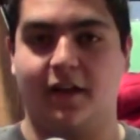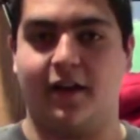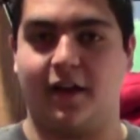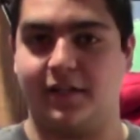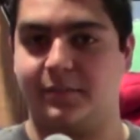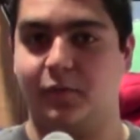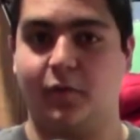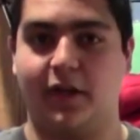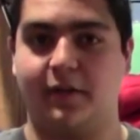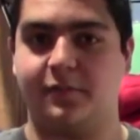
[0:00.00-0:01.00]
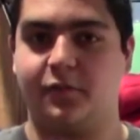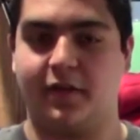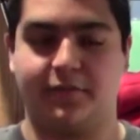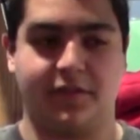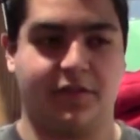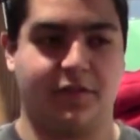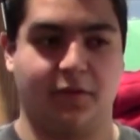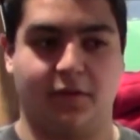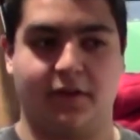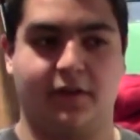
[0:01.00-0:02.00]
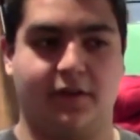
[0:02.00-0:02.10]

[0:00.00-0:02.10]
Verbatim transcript: Uh, some new items we have in the store.